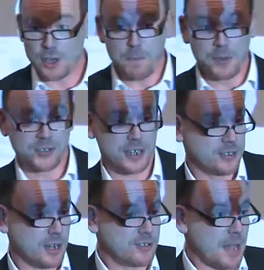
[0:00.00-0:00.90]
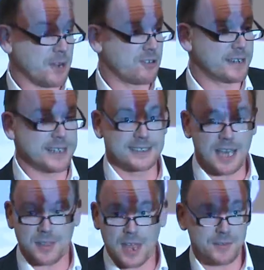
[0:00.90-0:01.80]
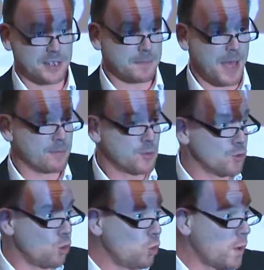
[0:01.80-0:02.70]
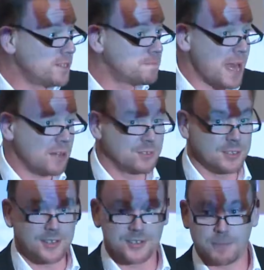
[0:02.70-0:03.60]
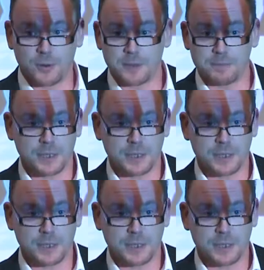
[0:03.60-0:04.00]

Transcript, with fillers: the opposite, you know, democratic South Africa perhaps was always bound to disappoint